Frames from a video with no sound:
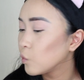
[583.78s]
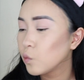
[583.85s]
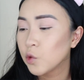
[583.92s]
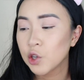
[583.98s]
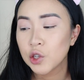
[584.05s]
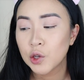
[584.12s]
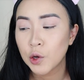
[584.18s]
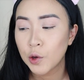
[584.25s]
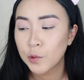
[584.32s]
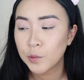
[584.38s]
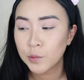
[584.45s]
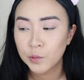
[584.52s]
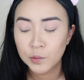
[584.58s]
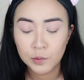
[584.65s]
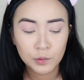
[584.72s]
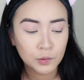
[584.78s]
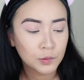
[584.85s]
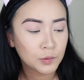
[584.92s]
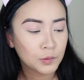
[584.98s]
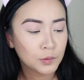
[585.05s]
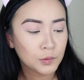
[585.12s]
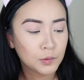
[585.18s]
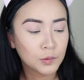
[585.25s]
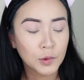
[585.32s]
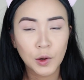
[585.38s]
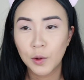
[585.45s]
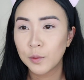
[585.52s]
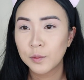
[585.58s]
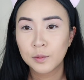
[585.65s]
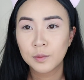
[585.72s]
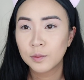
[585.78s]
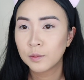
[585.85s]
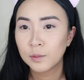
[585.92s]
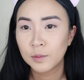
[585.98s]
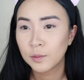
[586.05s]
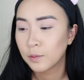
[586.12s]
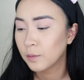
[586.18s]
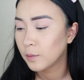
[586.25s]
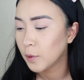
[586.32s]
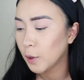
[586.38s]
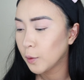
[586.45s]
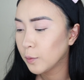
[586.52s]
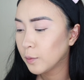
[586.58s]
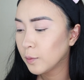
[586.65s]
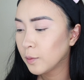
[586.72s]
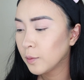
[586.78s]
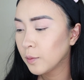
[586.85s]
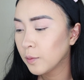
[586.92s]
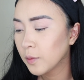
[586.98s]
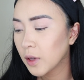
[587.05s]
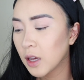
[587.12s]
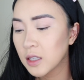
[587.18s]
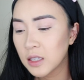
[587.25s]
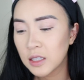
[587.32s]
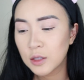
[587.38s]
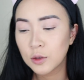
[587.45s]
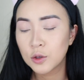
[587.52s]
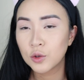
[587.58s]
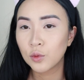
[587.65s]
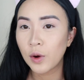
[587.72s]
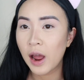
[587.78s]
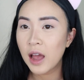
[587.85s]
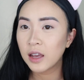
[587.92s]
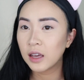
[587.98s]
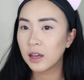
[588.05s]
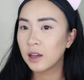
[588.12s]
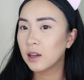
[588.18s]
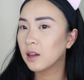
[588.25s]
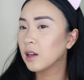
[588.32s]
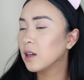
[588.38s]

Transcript: Just no. No. No. Because it's dragging.